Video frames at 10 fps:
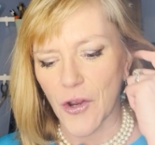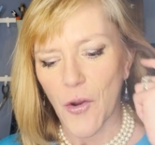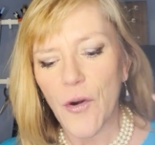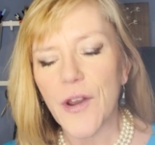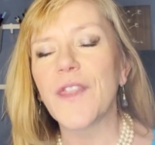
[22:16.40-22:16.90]

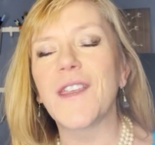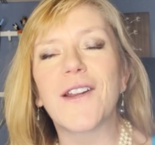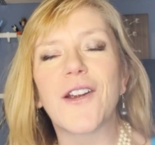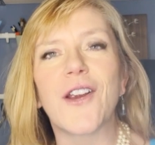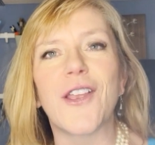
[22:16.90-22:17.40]
Agora
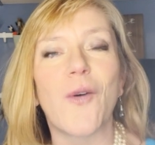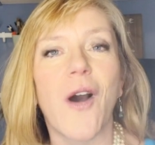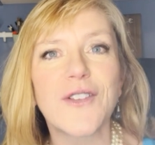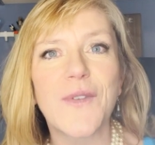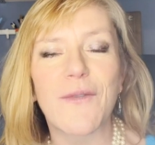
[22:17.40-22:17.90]
Theater. You
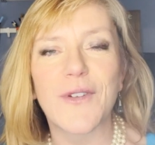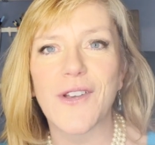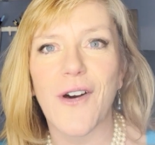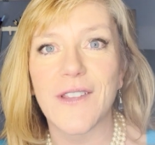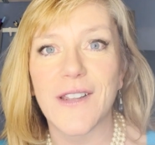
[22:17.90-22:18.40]
also have what's
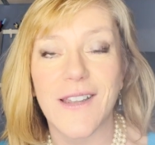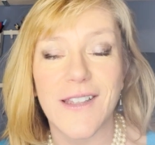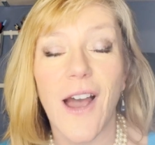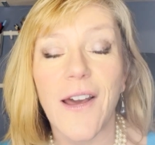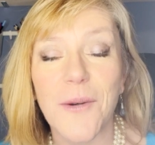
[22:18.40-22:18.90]
called the
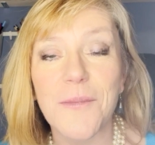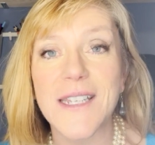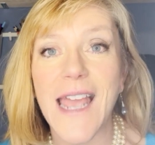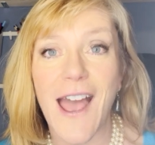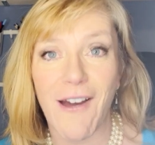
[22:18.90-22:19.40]
Dunham
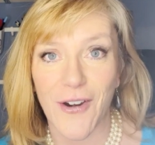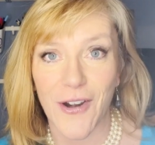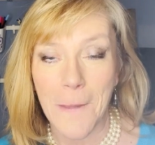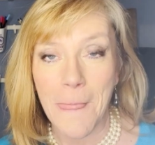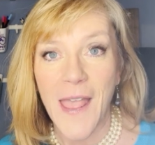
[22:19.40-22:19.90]

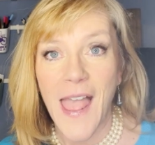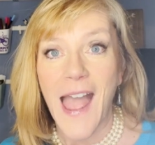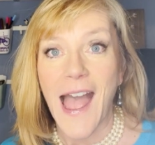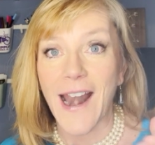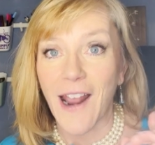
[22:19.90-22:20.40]
Tavern.
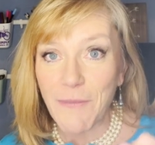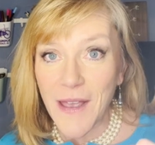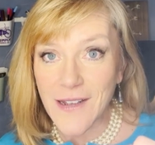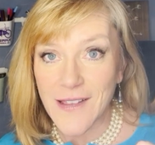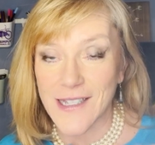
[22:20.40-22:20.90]
And I've
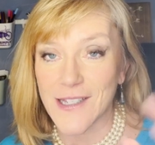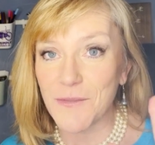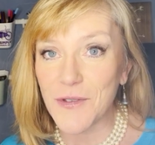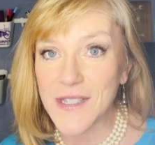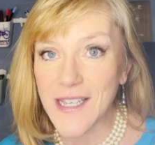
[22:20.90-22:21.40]
been to this. It's a
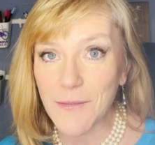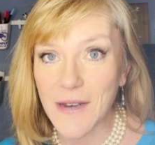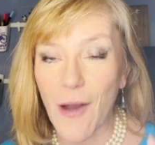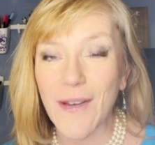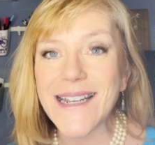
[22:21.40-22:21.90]
museum
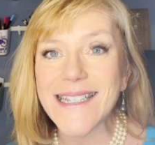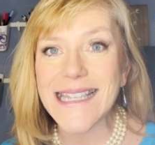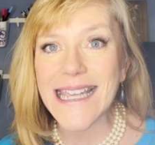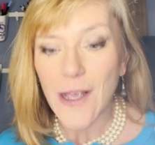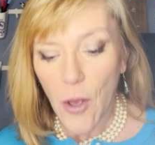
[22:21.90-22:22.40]
now. It is
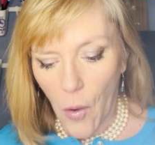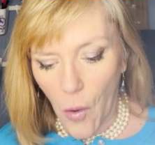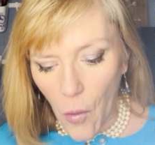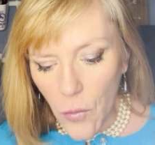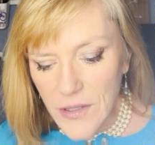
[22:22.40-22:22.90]
the
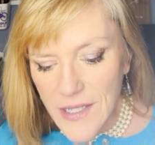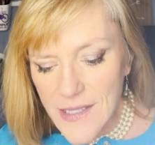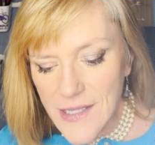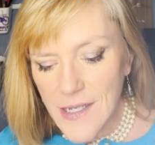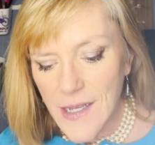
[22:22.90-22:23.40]

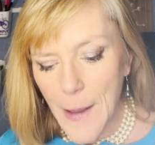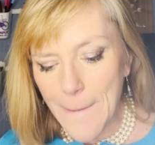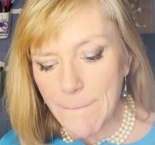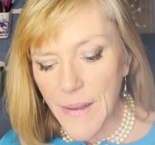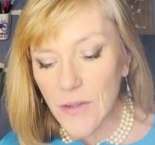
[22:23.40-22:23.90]
oldest
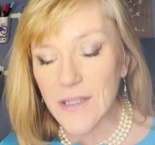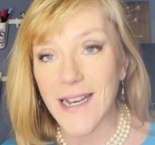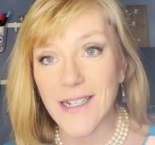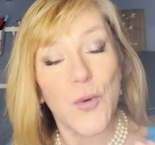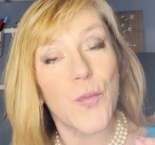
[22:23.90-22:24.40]

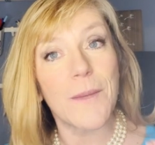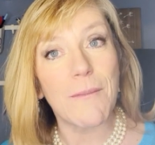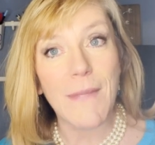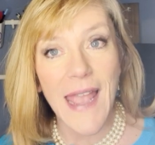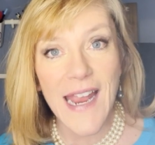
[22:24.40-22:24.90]
building to
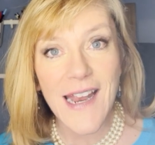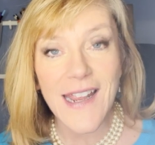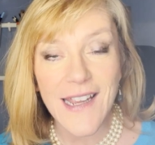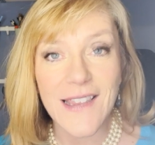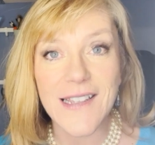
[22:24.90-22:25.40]
remain
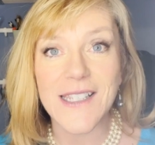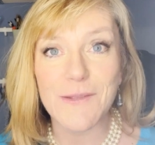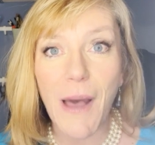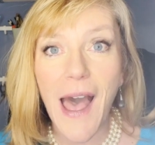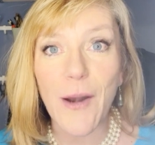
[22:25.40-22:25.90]
in the
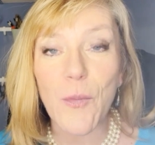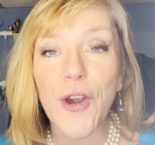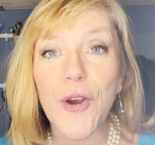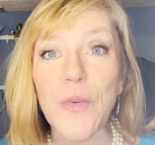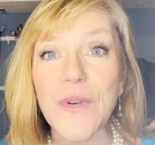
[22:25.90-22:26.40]
spot
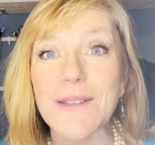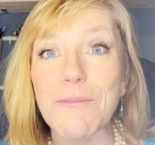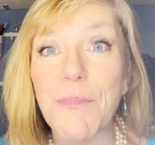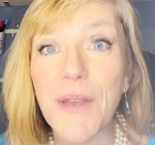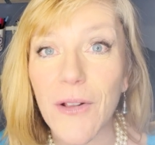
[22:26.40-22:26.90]
where it was
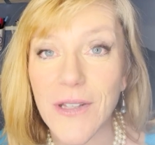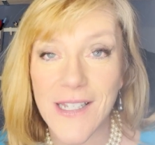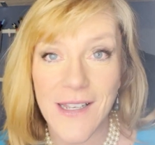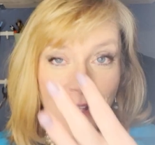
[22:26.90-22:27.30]
built.